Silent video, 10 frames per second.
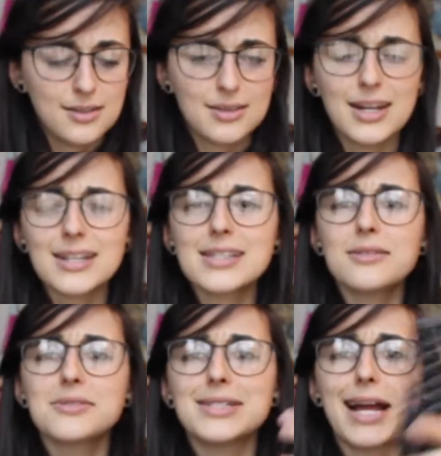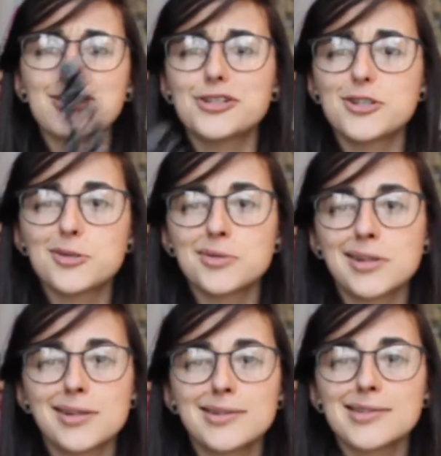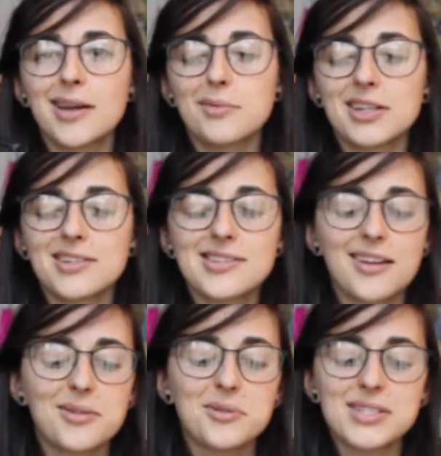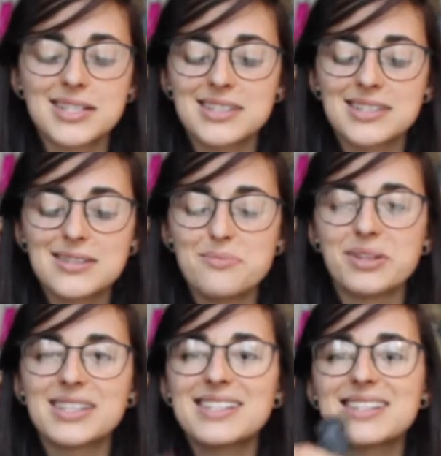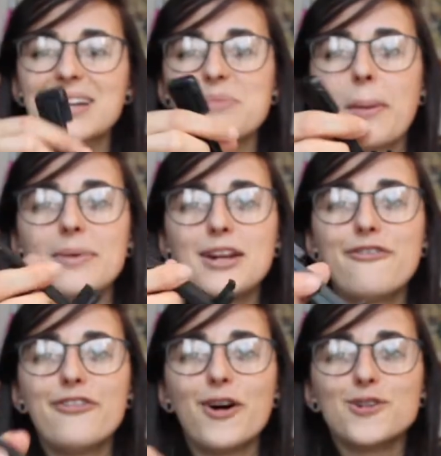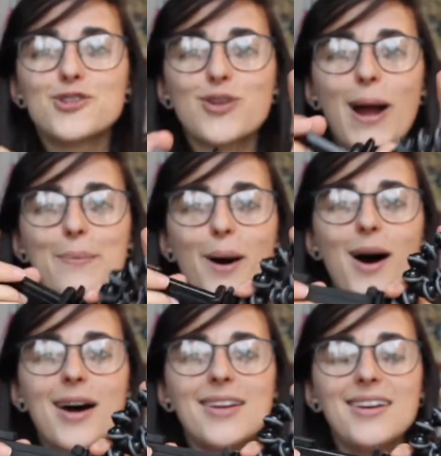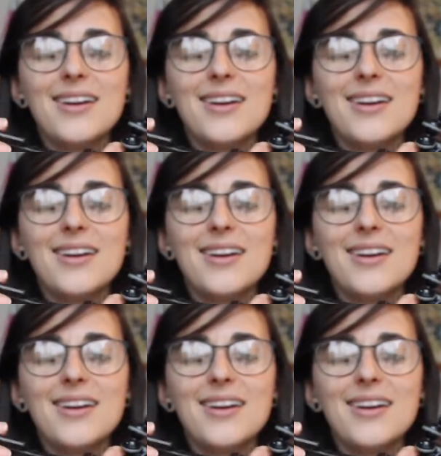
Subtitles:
The next thing it was attached to is, I mean, it's not always consistent, but this is like my mini phone tripod.